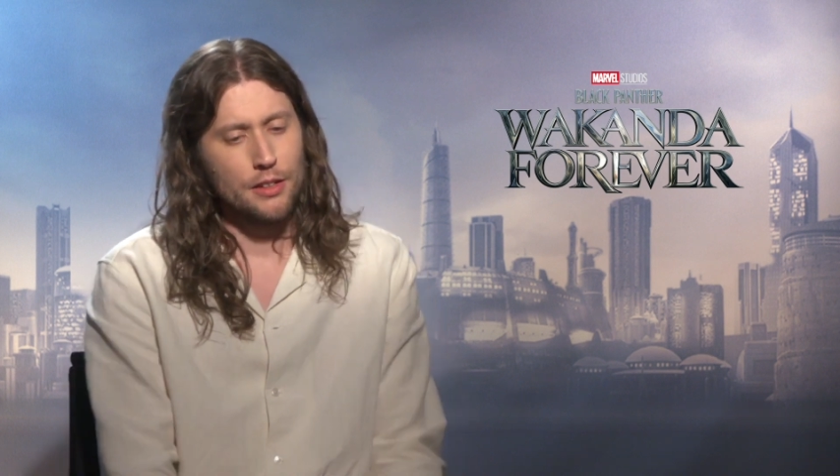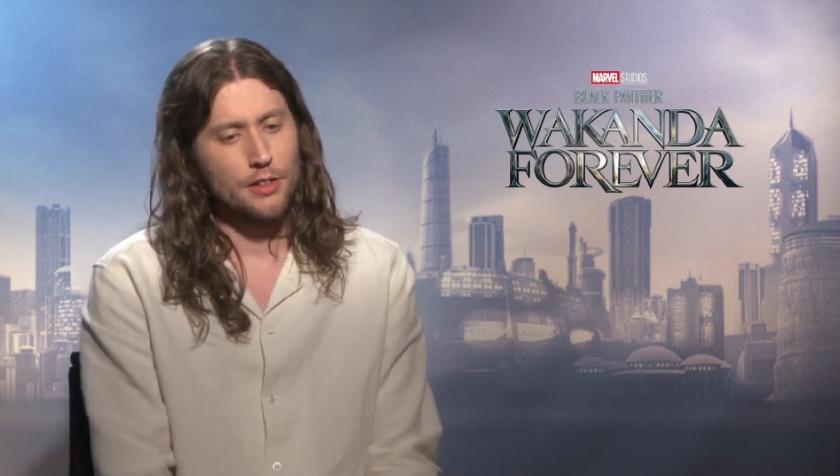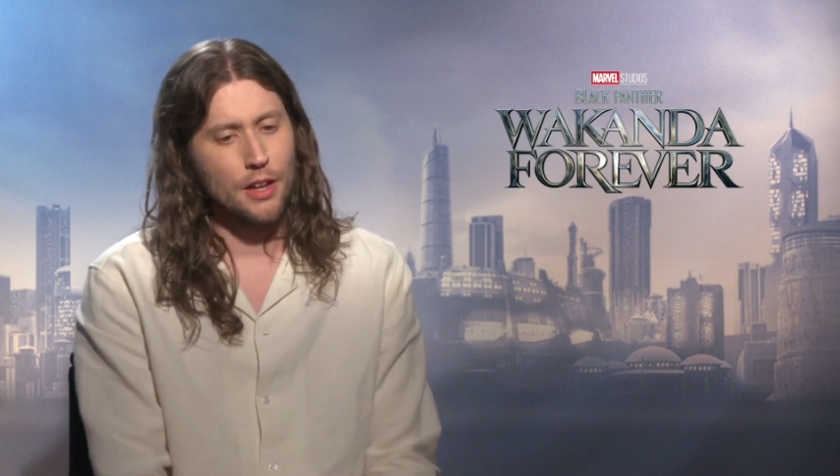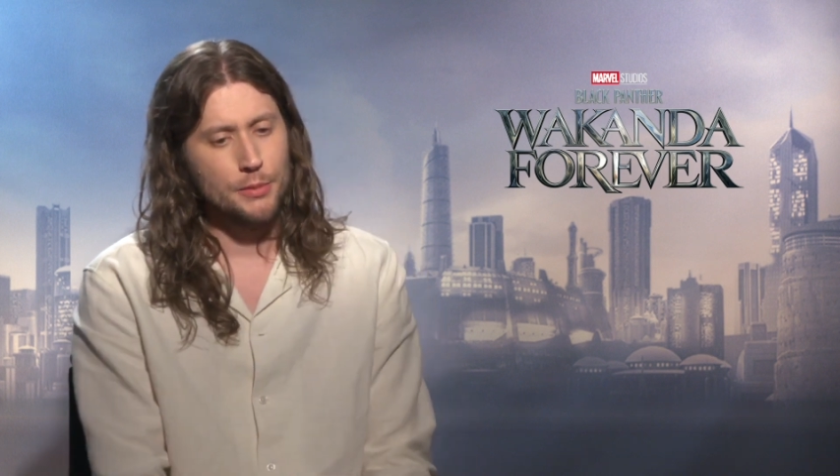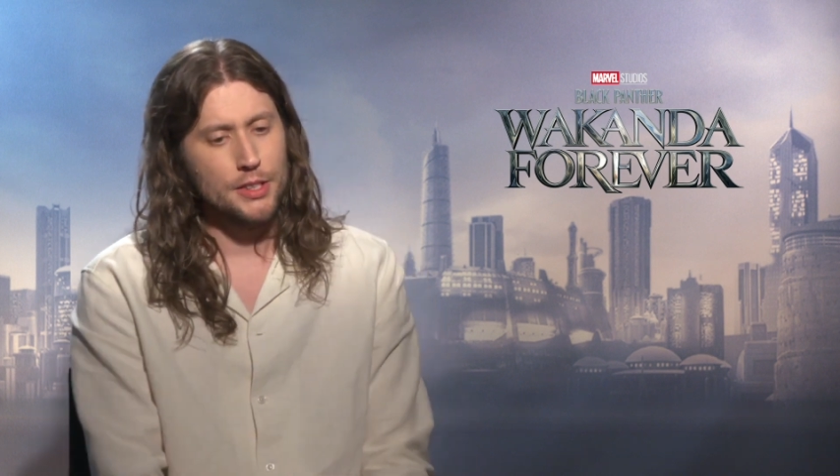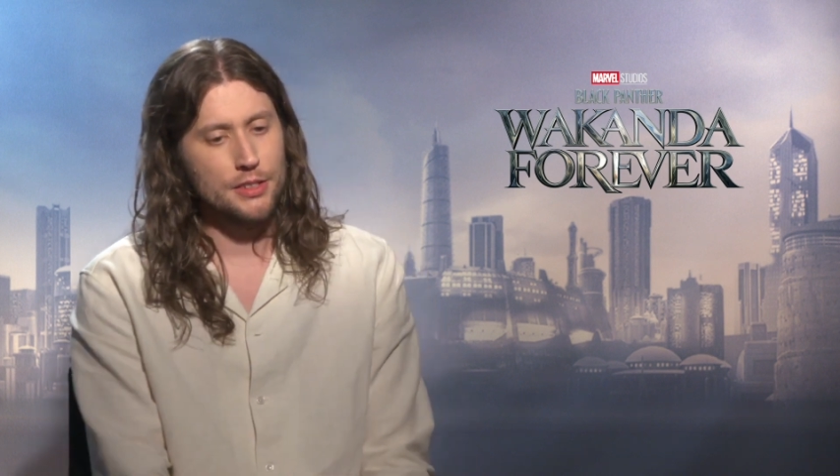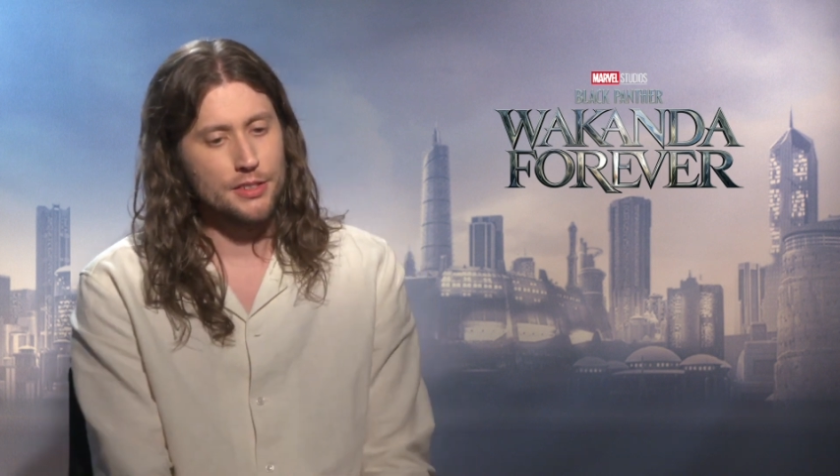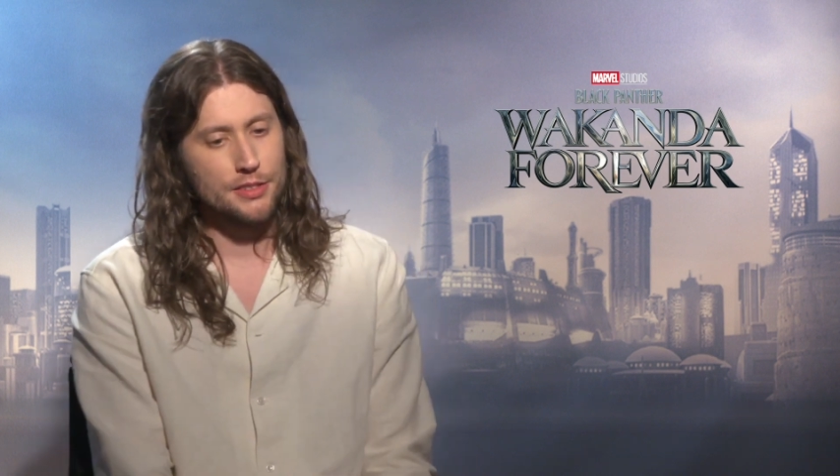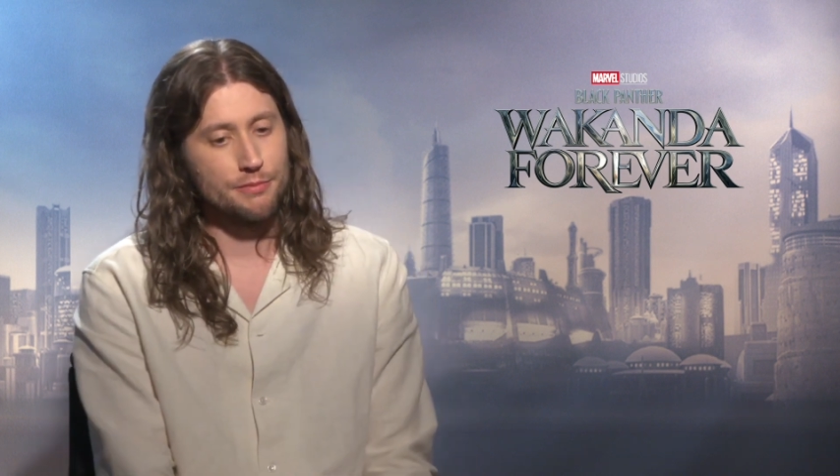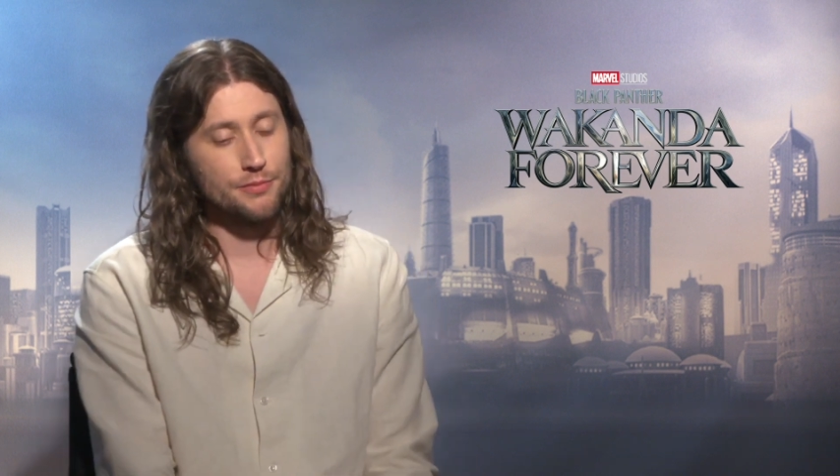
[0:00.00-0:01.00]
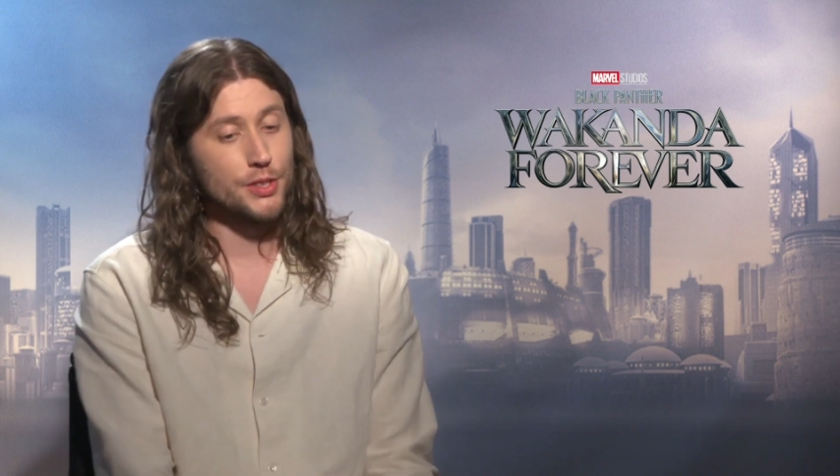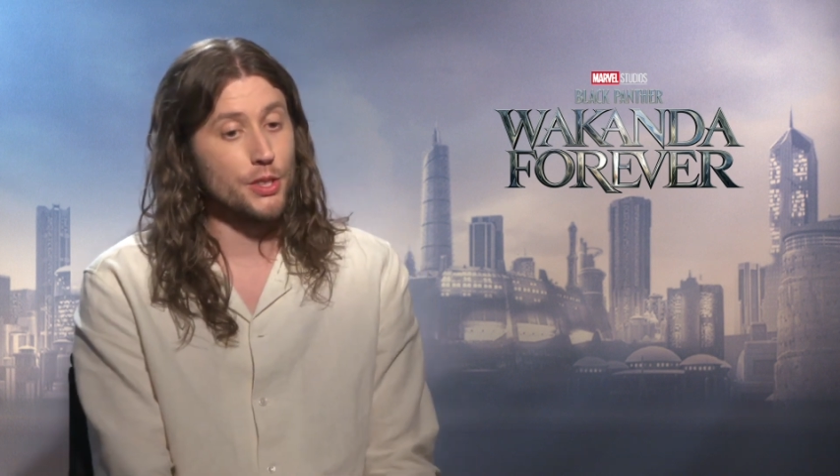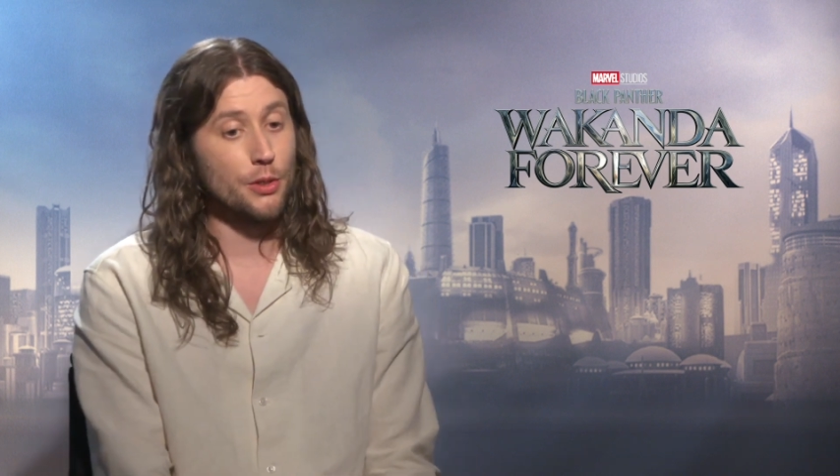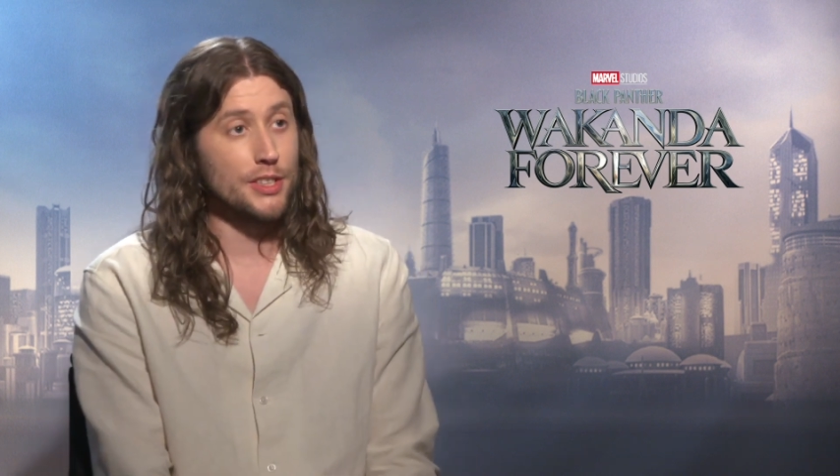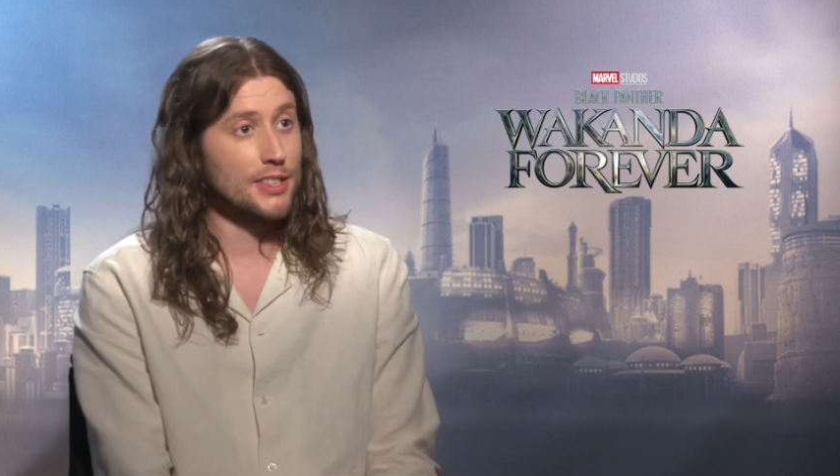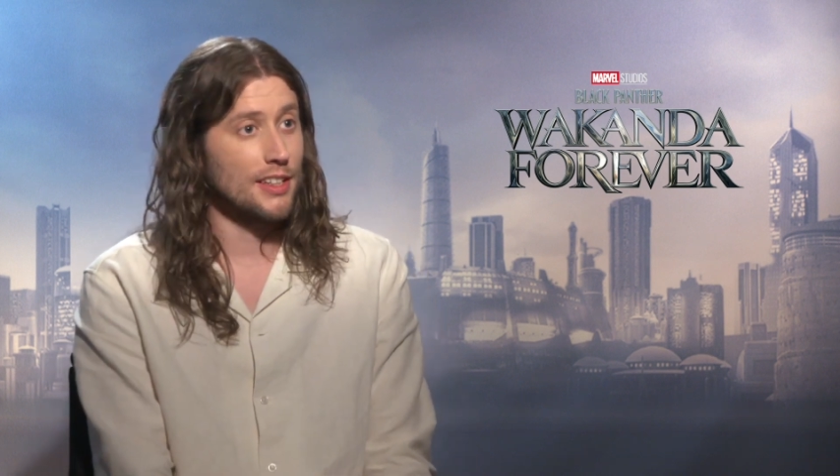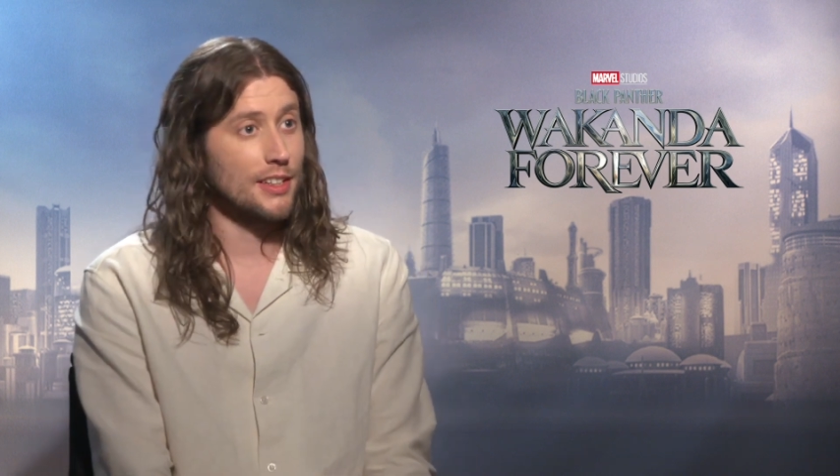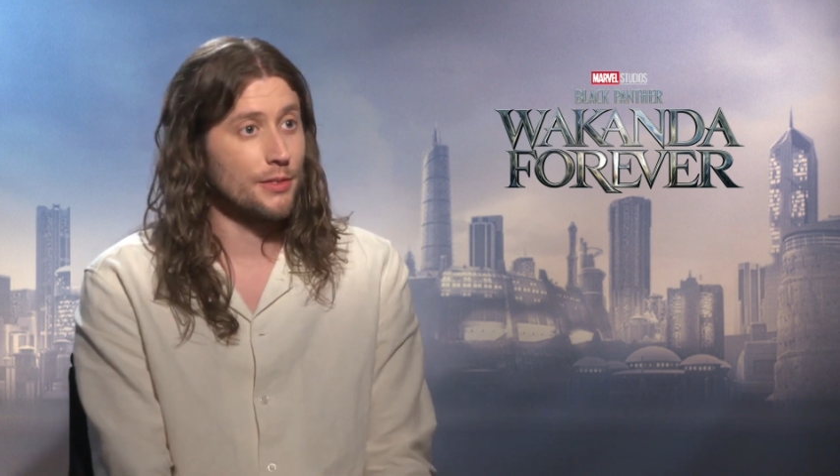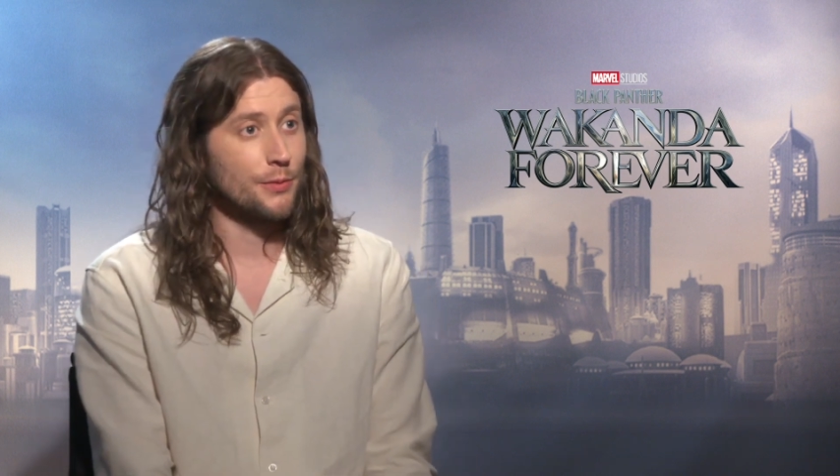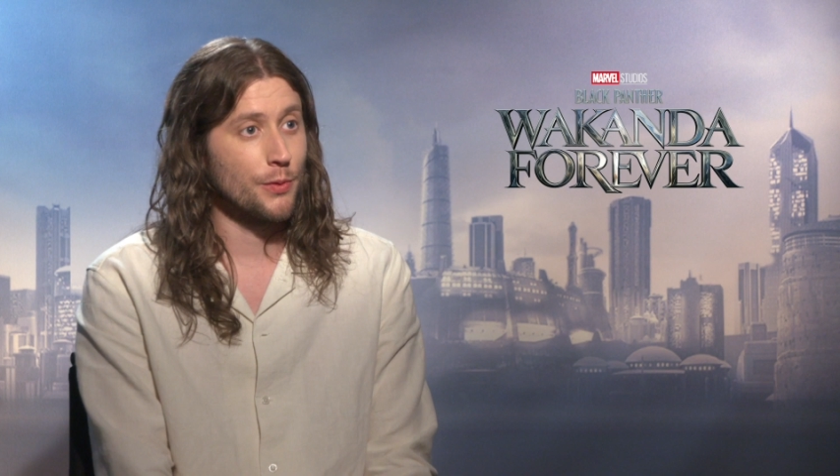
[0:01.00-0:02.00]
I'm just so
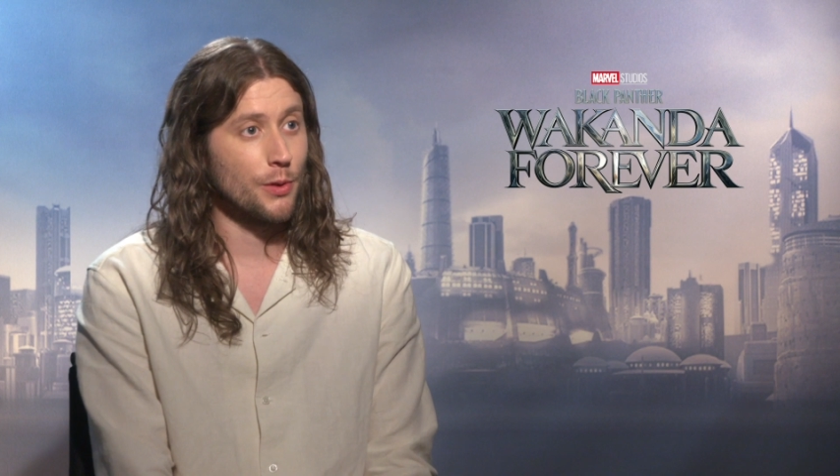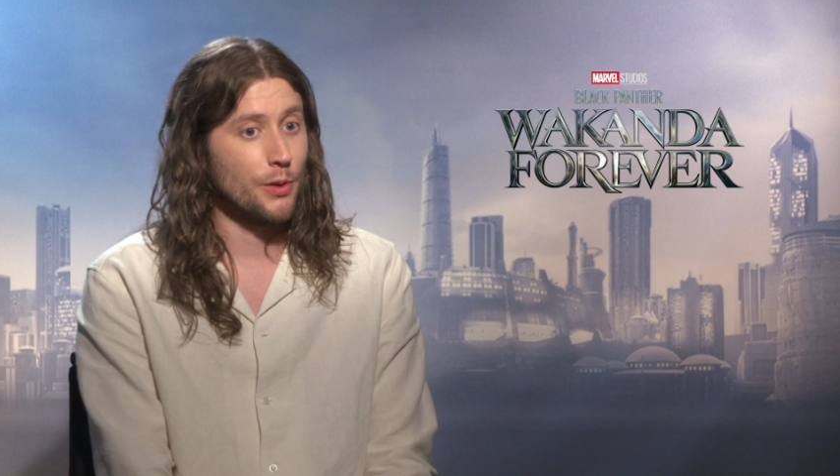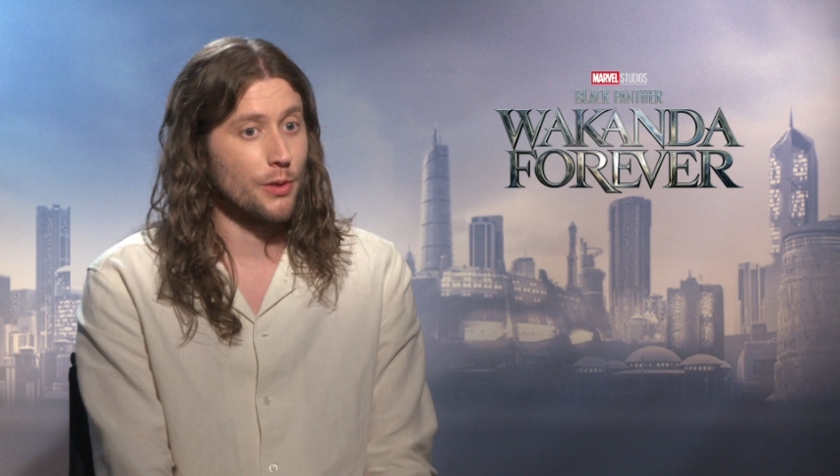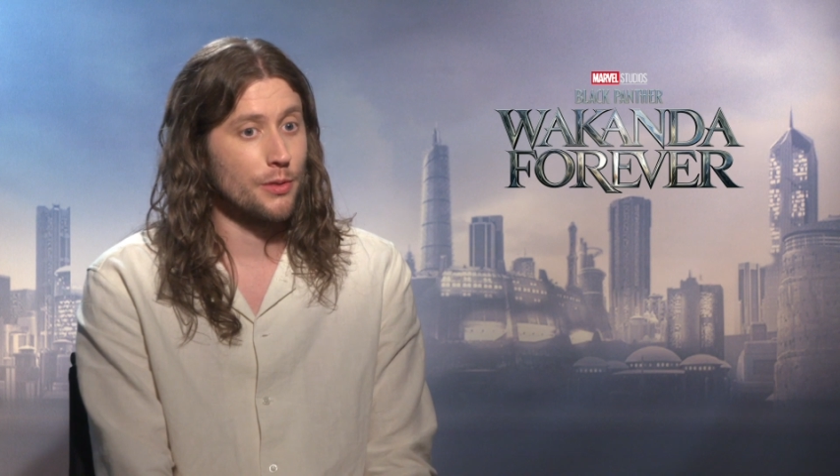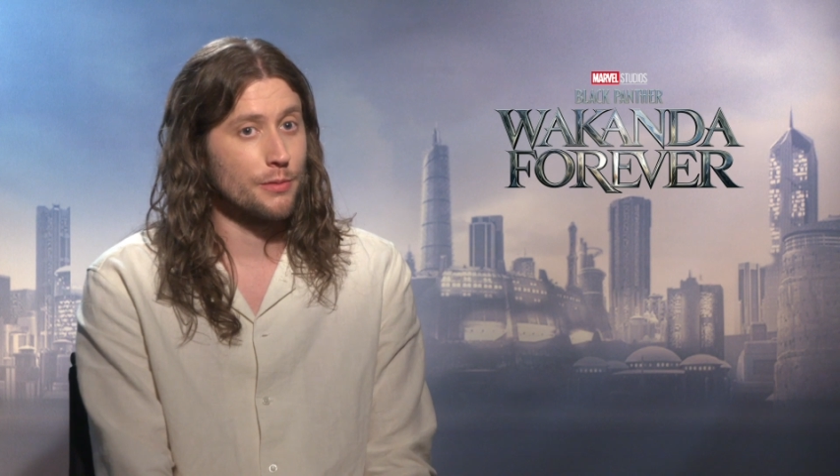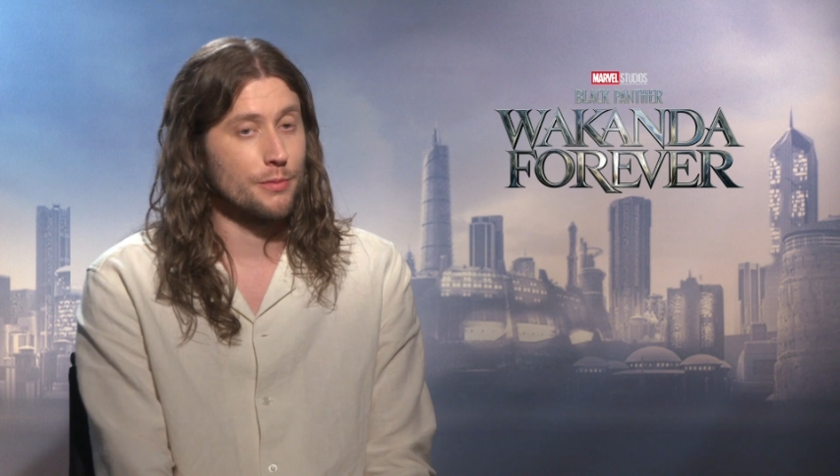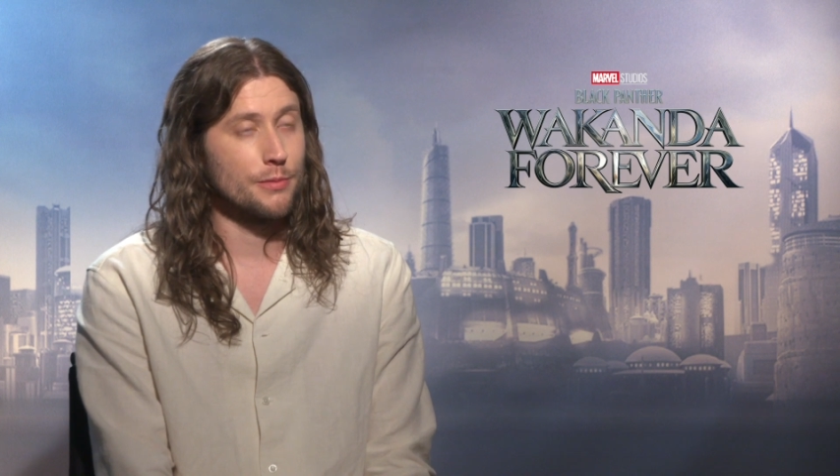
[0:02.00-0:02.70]
excited for